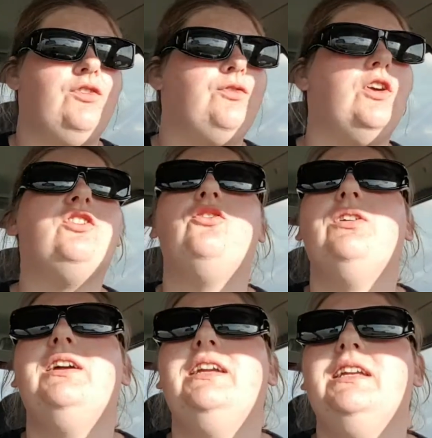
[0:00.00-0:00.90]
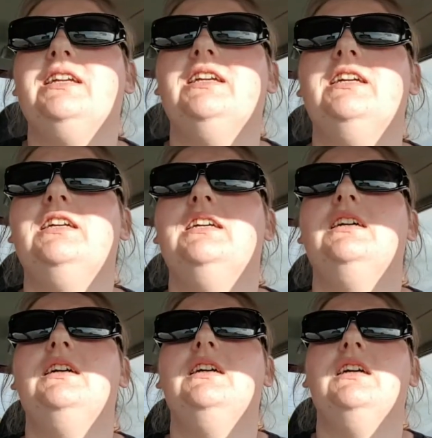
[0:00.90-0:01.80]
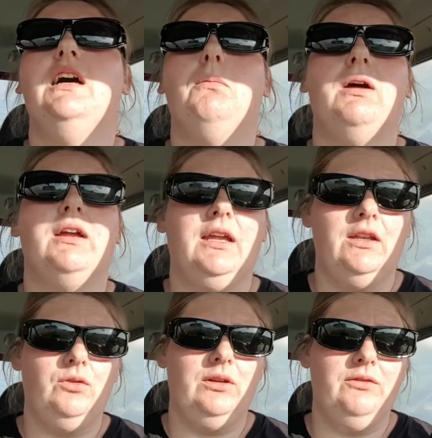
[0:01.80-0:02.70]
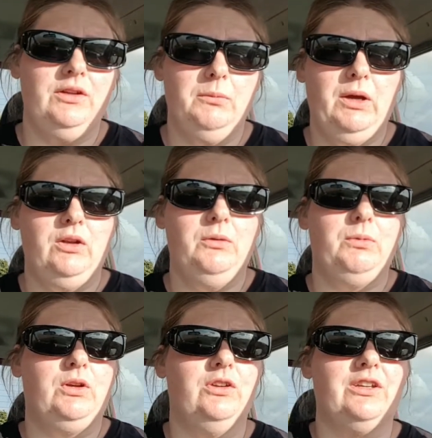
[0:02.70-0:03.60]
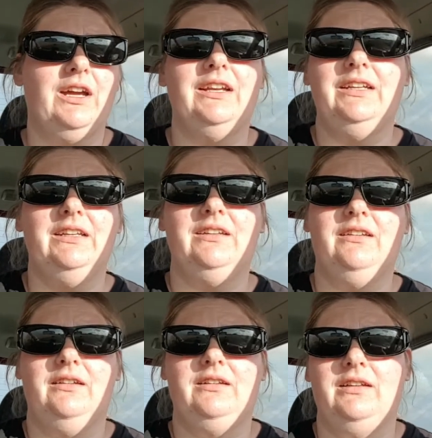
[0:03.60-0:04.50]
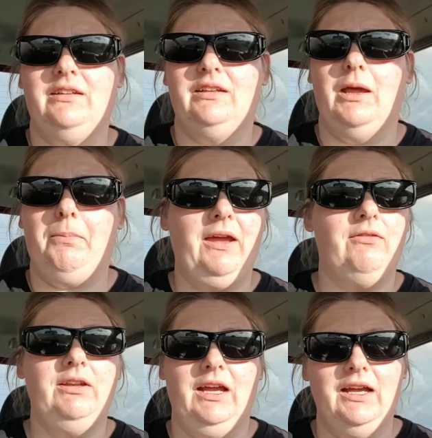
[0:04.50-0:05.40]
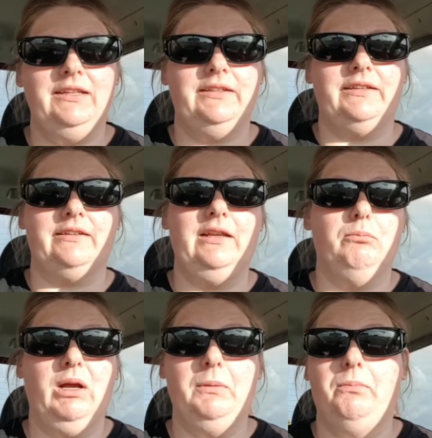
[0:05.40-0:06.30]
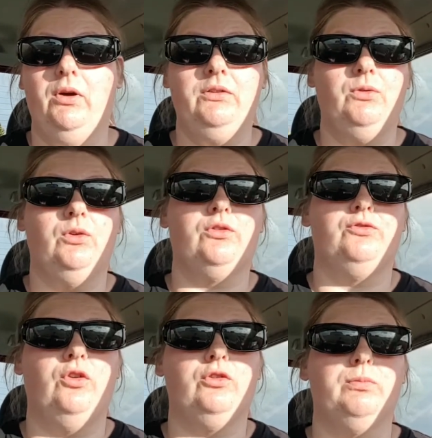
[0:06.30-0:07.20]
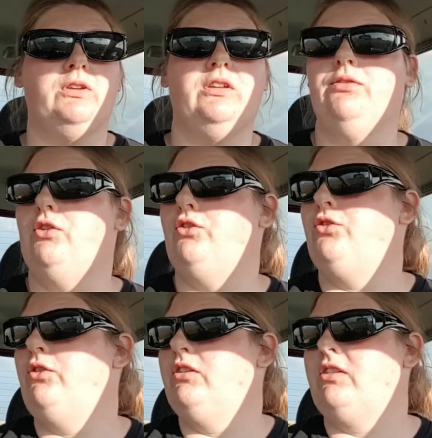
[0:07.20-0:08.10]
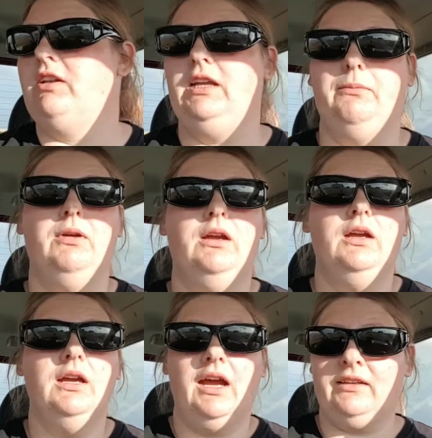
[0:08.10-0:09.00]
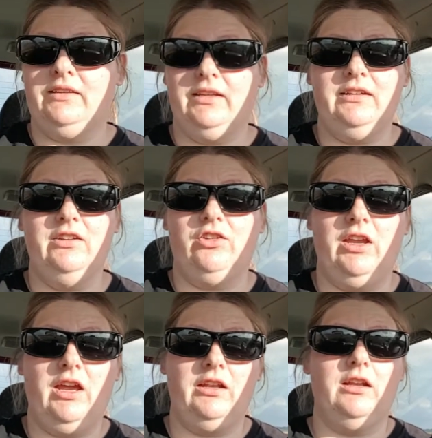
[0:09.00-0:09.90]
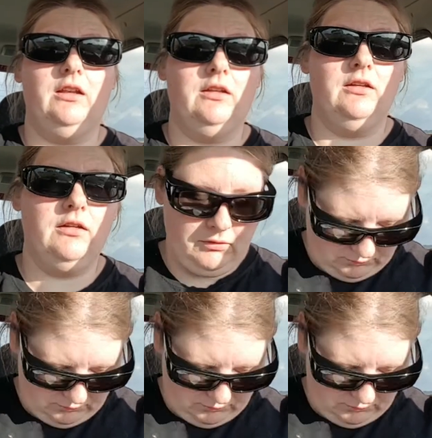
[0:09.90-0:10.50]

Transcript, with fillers: It's frustrating, but I can't do anything about it because I need, apparently I need to sleep. My body won't force myself to sleep. I can sit in the chair and then